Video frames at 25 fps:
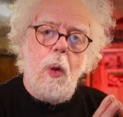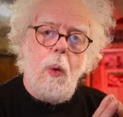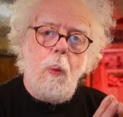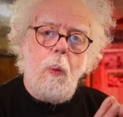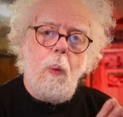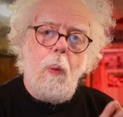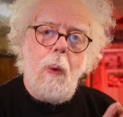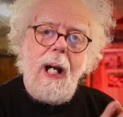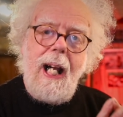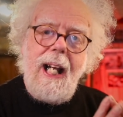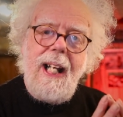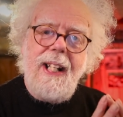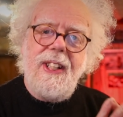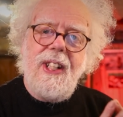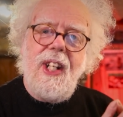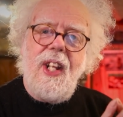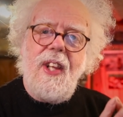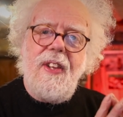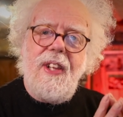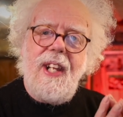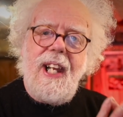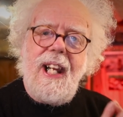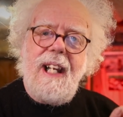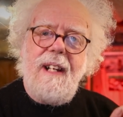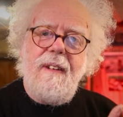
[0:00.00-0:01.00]
When
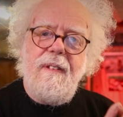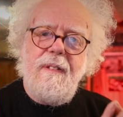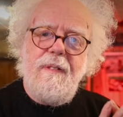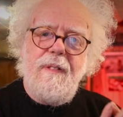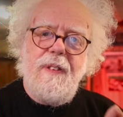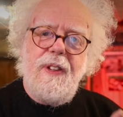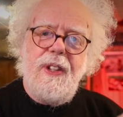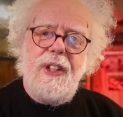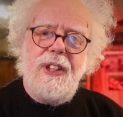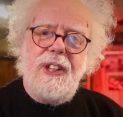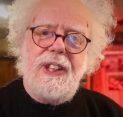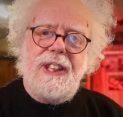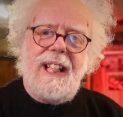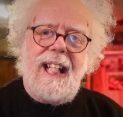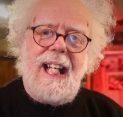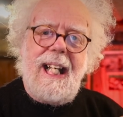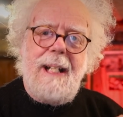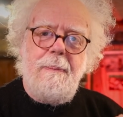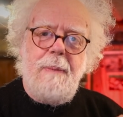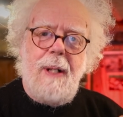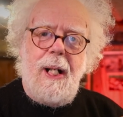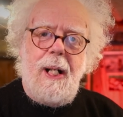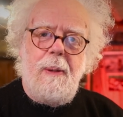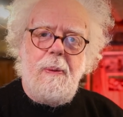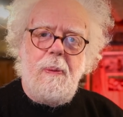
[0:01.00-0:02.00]
they first
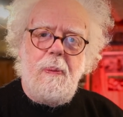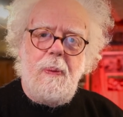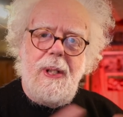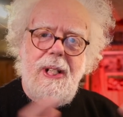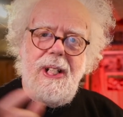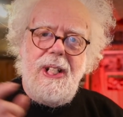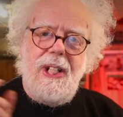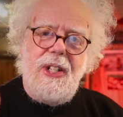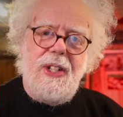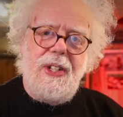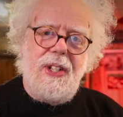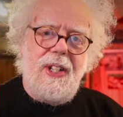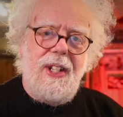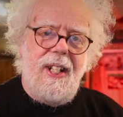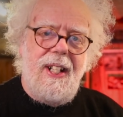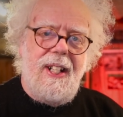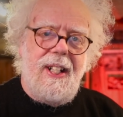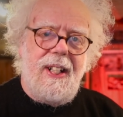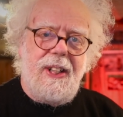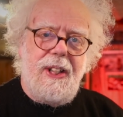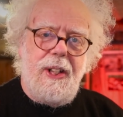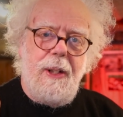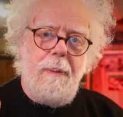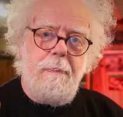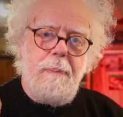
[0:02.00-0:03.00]
came up with
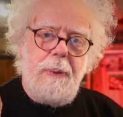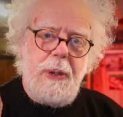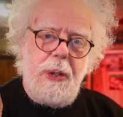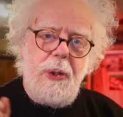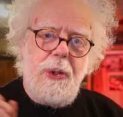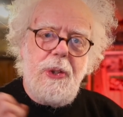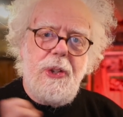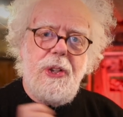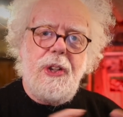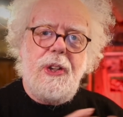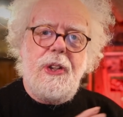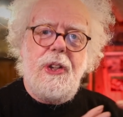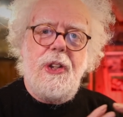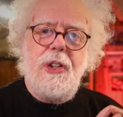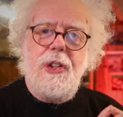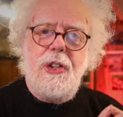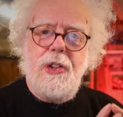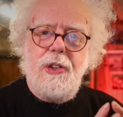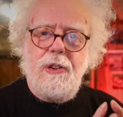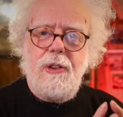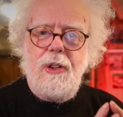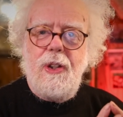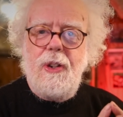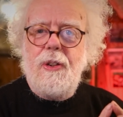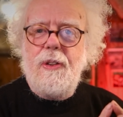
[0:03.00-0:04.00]

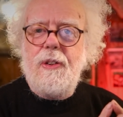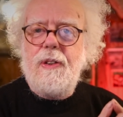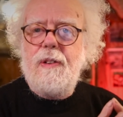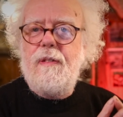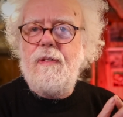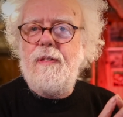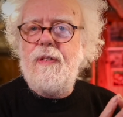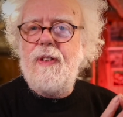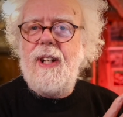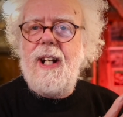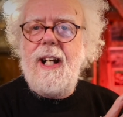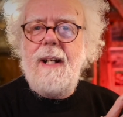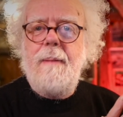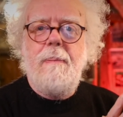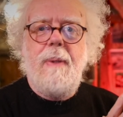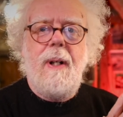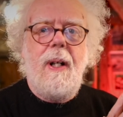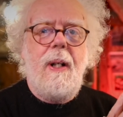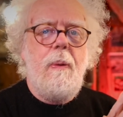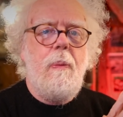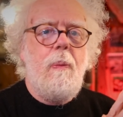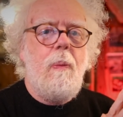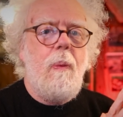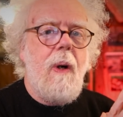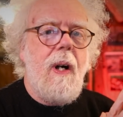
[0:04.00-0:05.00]
computer-controlled
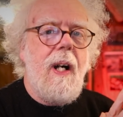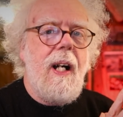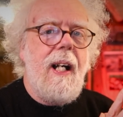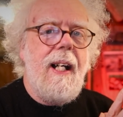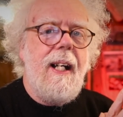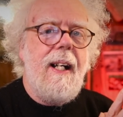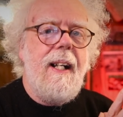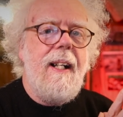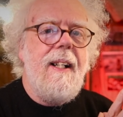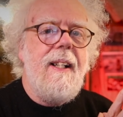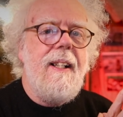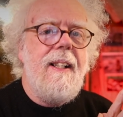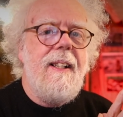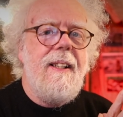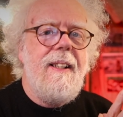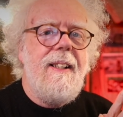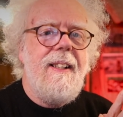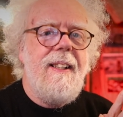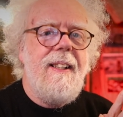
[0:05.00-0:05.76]
fly-by-wire,